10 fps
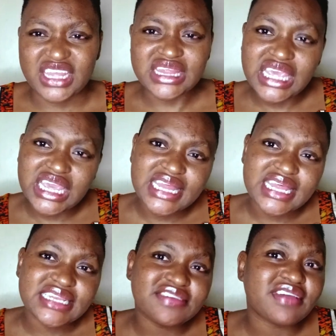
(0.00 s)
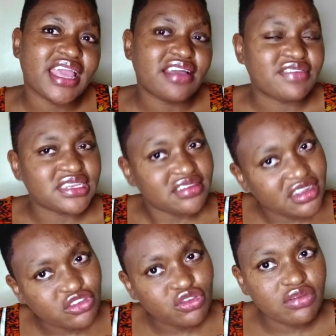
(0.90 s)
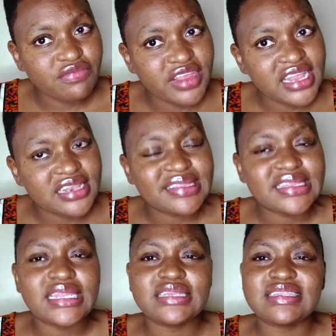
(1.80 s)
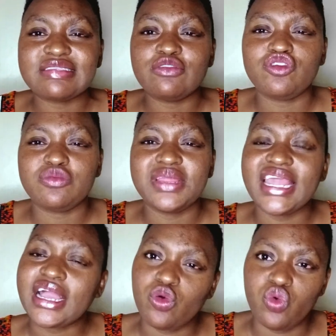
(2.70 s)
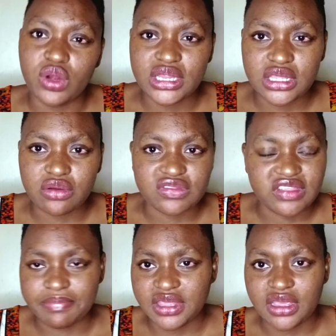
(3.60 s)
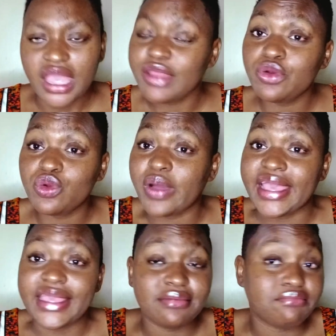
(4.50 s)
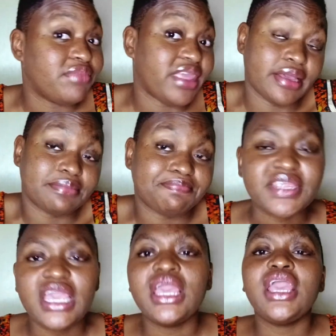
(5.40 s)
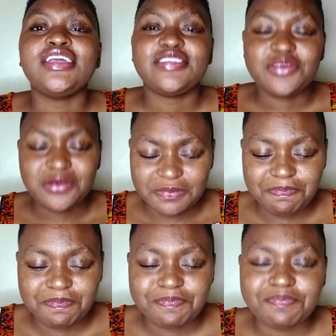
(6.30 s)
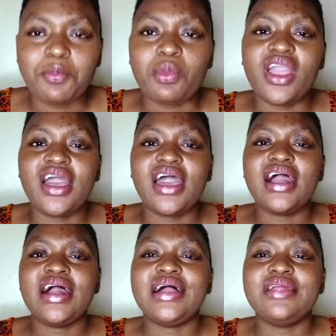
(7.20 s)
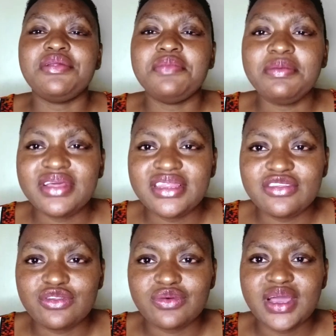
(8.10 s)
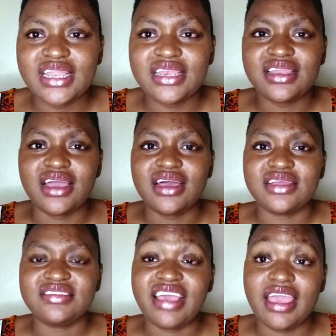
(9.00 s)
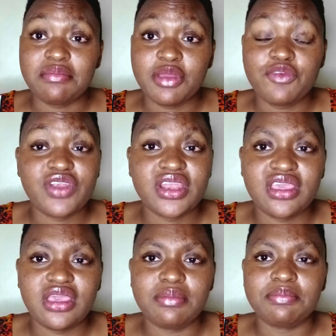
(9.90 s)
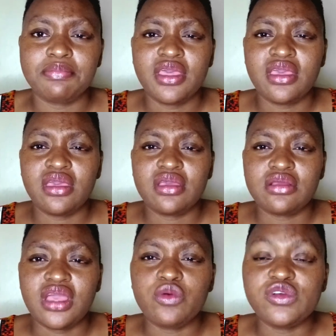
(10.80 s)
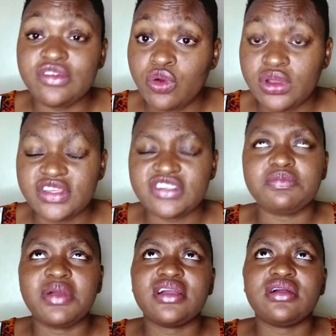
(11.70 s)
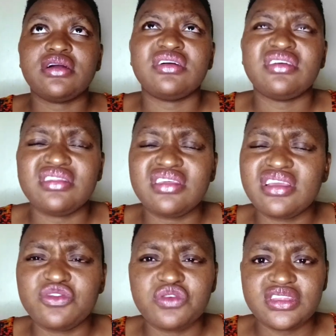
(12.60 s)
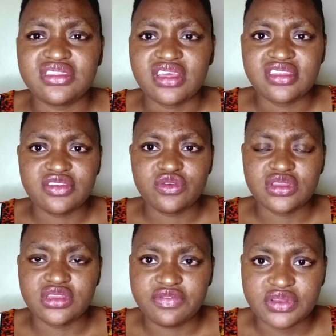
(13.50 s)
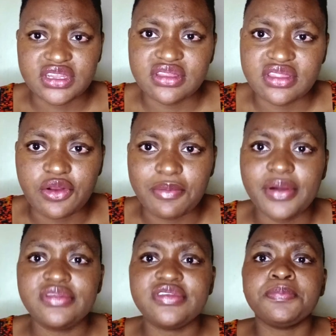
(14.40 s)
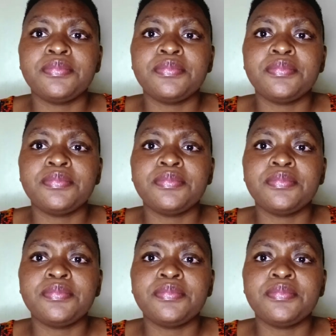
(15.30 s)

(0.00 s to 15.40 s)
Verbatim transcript: think that if I have international friends, then it's going to be like a cool thing or something. I don't know why. Yeah. So uh, I remember this one uh, time my friend came, I was in college back, uh, I think in 2013, 2014, thereabout.